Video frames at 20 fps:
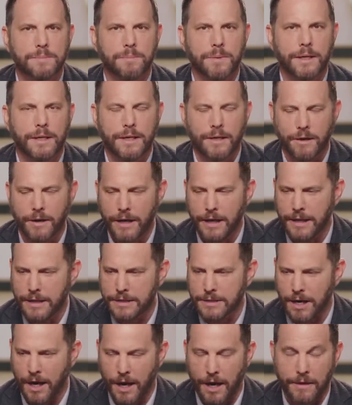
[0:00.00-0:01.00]
But here he
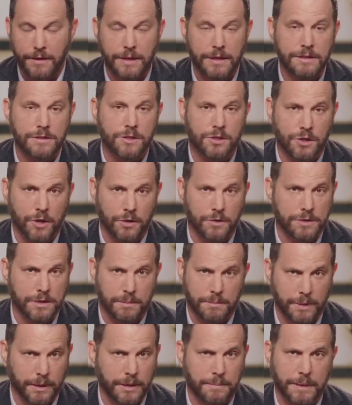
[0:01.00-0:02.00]
is on these shows,
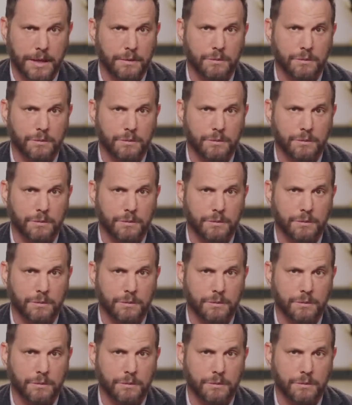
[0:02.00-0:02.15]
and believe me,